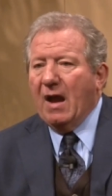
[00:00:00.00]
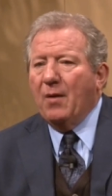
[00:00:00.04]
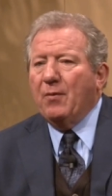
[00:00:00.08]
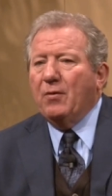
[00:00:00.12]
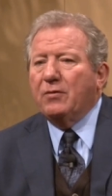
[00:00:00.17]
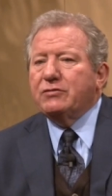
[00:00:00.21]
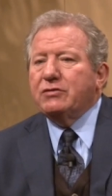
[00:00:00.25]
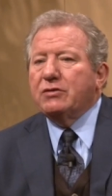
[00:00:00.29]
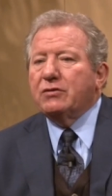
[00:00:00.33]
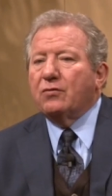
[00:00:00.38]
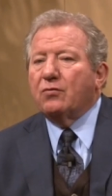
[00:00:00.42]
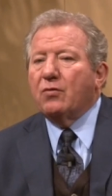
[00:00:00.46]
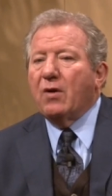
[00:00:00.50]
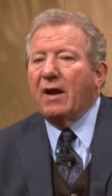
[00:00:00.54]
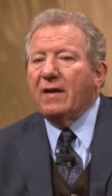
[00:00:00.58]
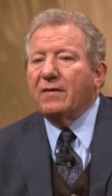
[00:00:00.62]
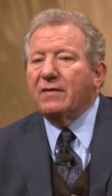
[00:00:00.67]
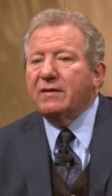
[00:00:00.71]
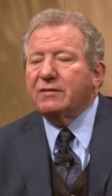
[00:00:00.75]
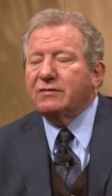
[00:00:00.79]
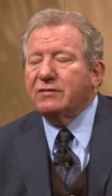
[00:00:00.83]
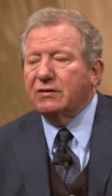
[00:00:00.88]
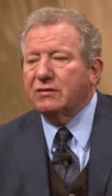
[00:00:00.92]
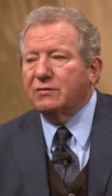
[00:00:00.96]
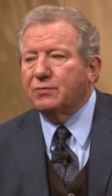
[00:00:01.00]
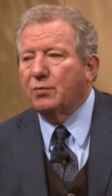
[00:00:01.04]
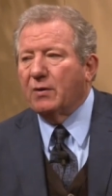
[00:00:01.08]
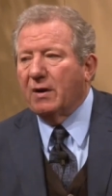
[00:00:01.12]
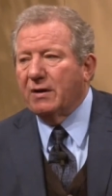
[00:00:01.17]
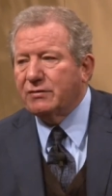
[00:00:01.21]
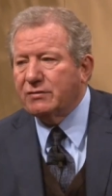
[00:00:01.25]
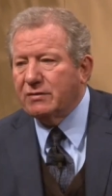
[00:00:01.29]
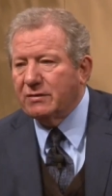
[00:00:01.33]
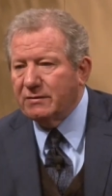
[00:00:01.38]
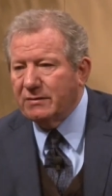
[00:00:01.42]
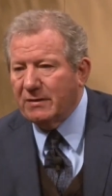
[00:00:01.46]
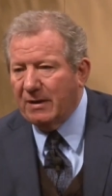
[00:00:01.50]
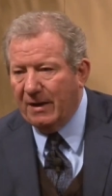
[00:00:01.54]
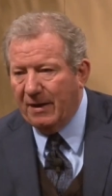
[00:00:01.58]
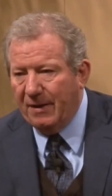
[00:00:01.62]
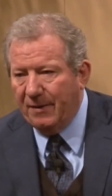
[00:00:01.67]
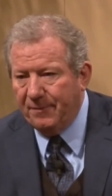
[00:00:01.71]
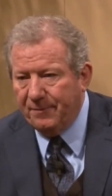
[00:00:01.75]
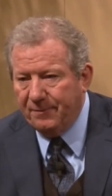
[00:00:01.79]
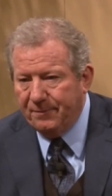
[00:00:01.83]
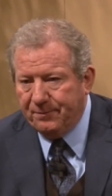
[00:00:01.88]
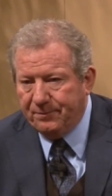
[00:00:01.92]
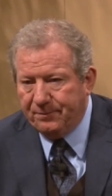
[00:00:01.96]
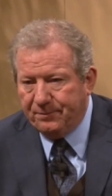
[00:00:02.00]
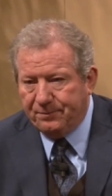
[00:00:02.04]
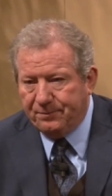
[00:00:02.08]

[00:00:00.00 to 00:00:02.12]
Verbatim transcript: I want you to write this expression down